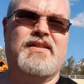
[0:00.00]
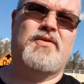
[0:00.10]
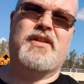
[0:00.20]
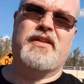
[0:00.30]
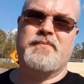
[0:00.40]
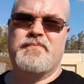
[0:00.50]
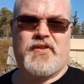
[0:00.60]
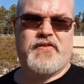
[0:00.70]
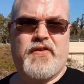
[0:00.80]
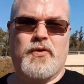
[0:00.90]
All right,
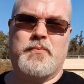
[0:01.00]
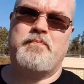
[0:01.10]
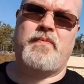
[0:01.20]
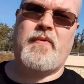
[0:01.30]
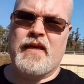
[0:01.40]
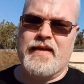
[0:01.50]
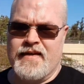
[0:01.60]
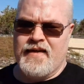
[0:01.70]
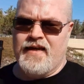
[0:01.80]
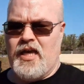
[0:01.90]
so
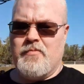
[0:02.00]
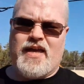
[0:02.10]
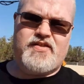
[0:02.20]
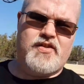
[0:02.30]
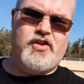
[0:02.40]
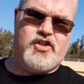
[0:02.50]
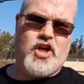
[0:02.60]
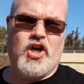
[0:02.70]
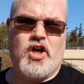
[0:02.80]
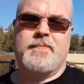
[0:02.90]
Ambassador
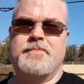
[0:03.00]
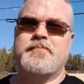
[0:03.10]
G'Kar,